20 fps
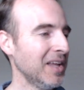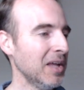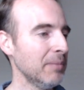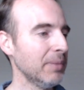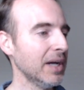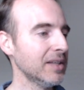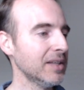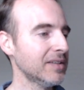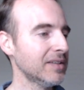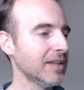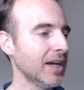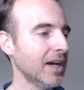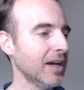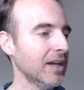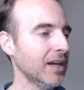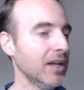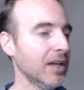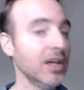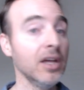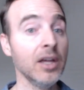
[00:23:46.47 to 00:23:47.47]
But
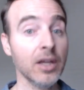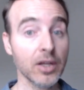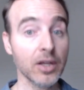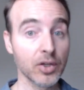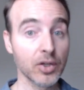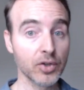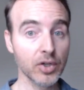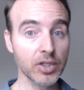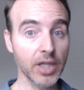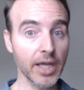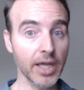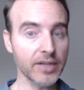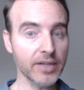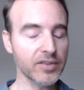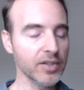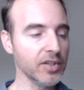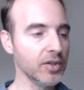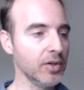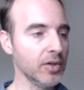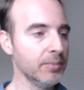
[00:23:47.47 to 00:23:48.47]
uh, good luck
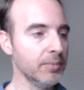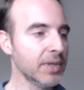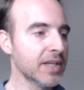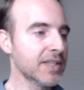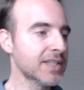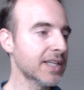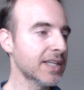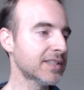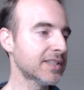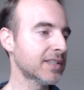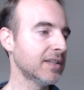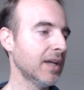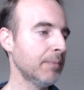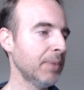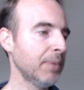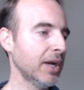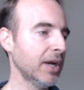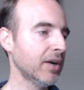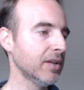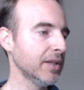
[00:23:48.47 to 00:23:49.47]
to you because that's
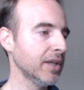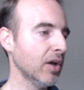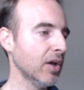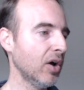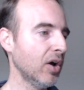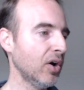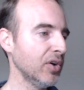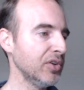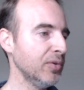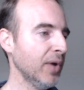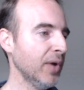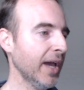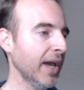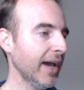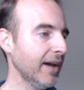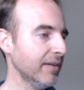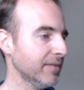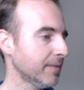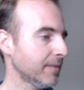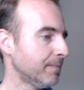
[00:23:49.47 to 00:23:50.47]
apparently all you
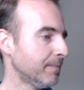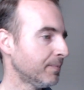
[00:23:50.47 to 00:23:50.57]
have.